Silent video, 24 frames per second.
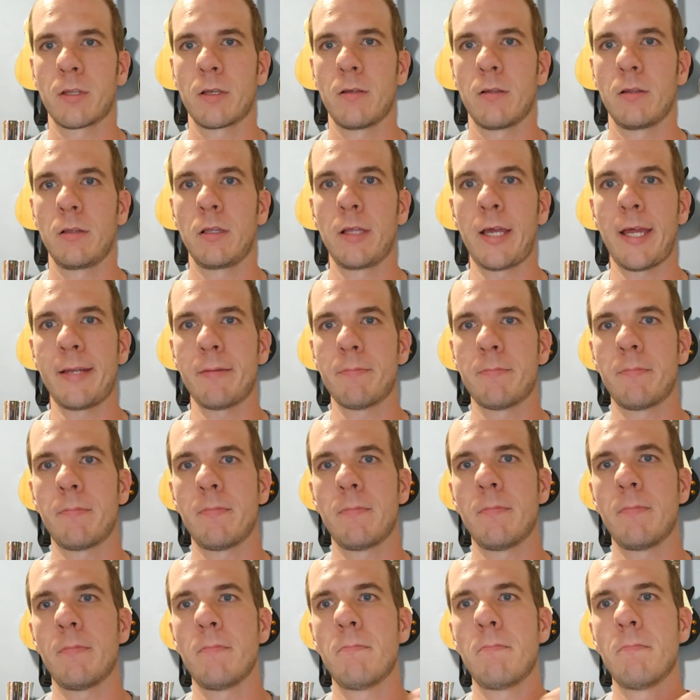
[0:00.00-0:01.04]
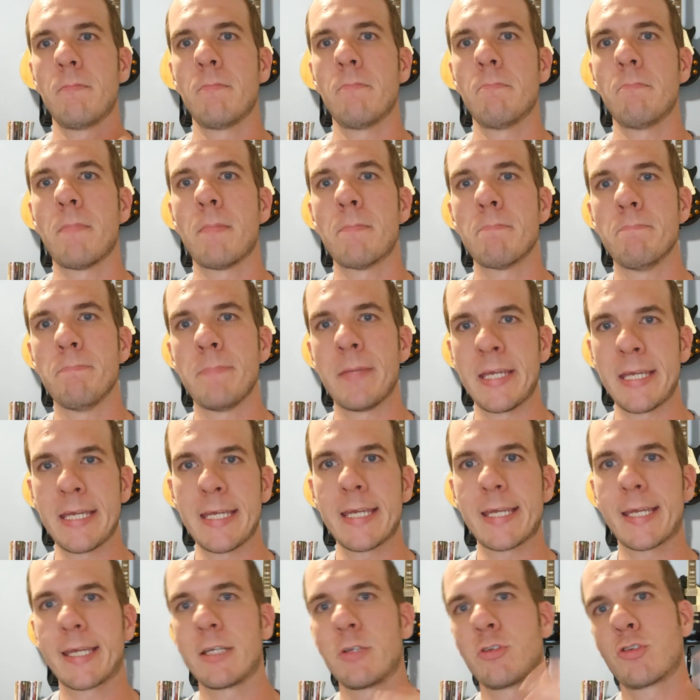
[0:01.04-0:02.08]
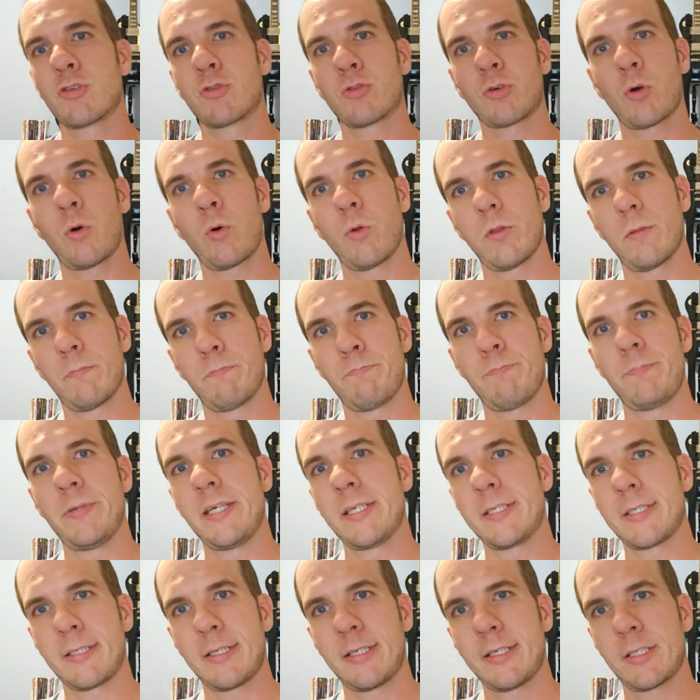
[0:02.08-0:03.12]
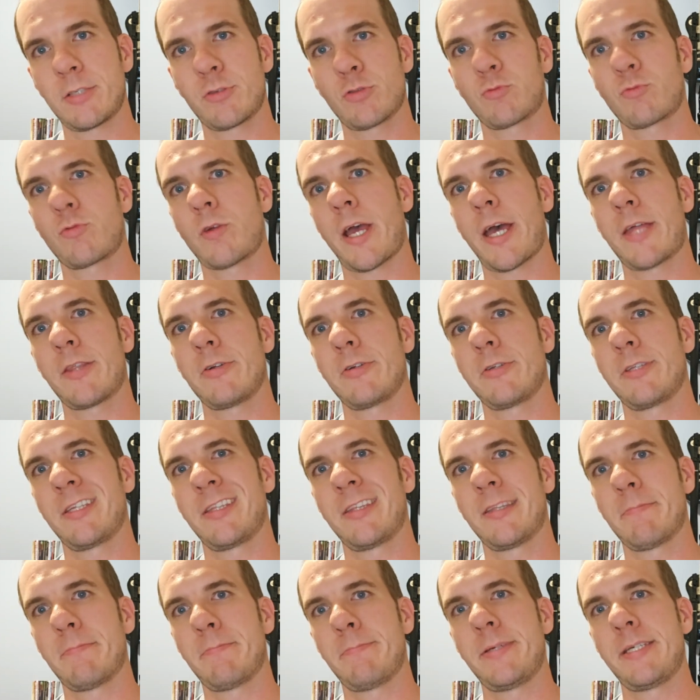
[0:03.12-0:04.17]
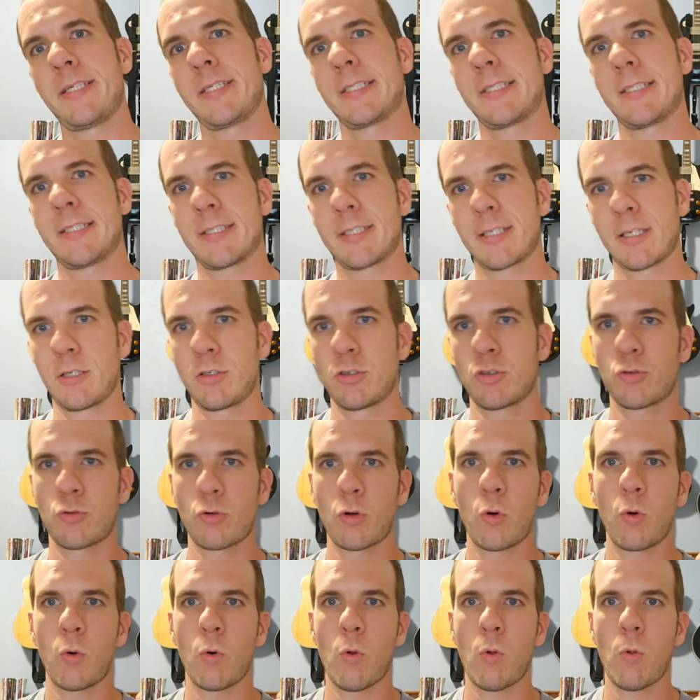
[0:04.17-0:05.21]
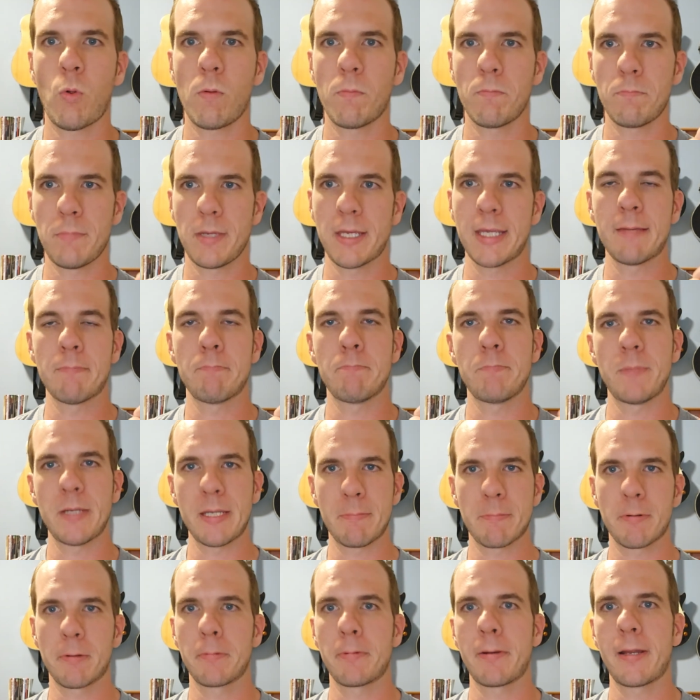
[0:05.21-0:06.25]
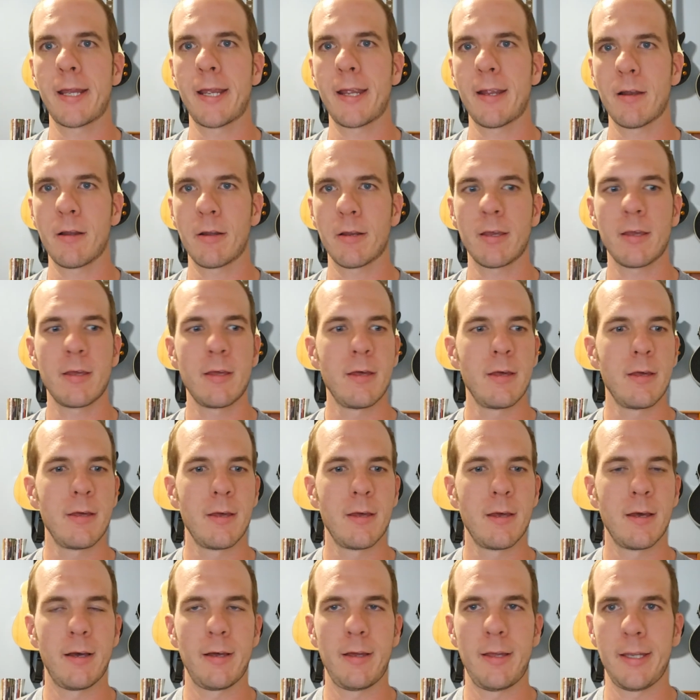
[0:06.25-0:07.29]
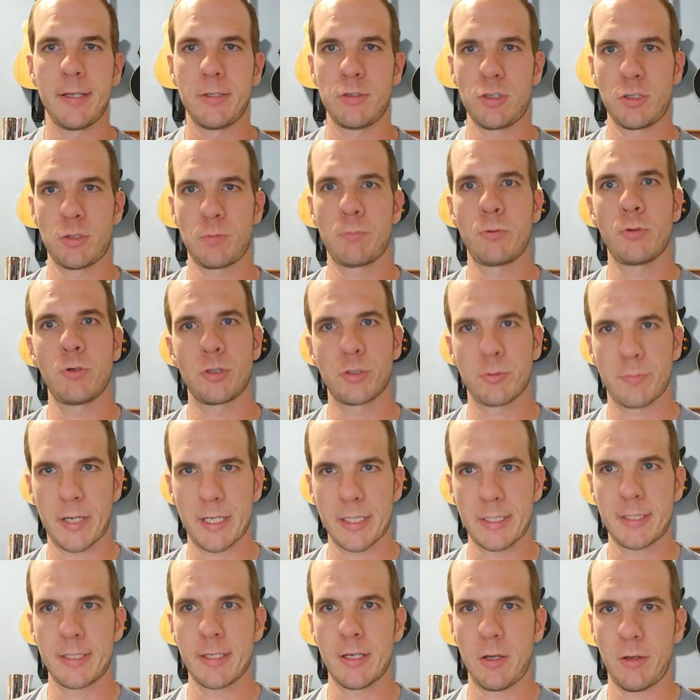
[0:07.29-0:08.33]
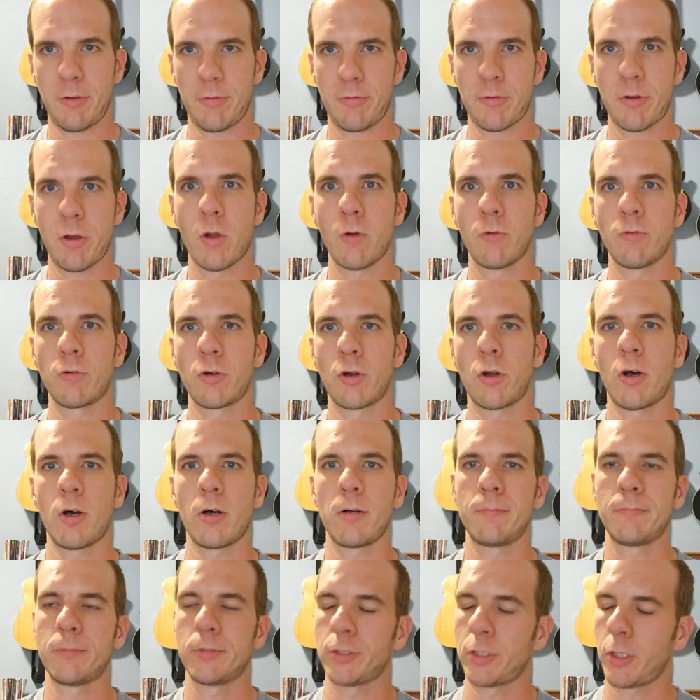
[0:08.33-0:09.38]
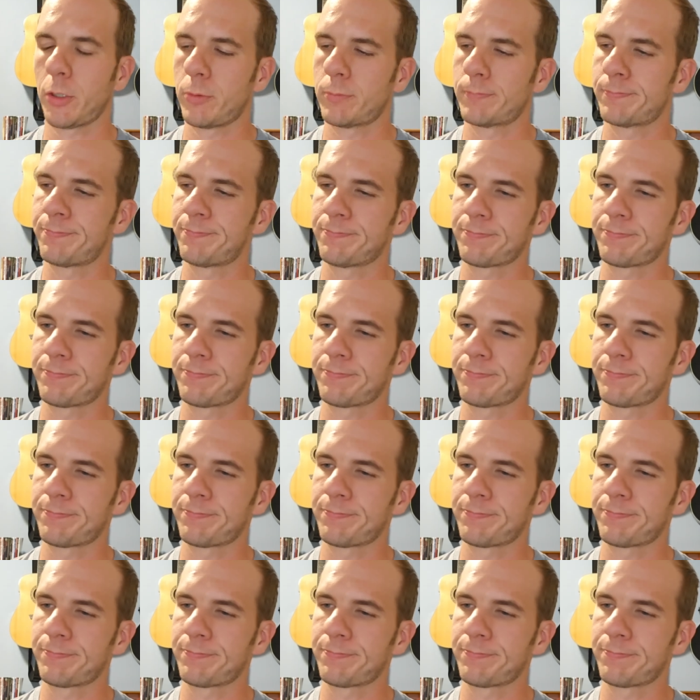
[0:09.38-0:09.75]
let me control the business rather than the business control me. Be prepared and just push myself overall. So,